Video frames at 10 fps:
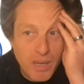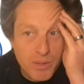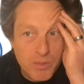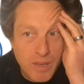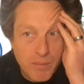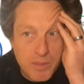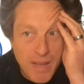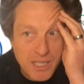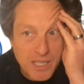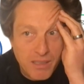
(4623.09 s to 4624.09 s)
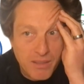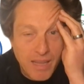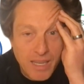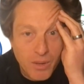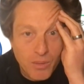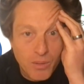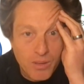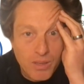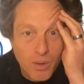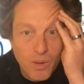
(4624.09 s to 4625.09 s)
it was, it was magic. Thank you.
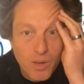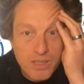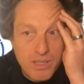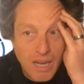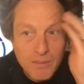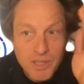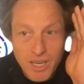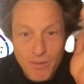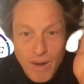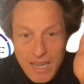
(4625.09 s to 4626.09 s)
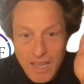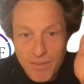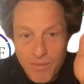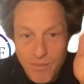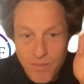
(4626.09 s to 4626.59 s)
So I'm just going to rattle off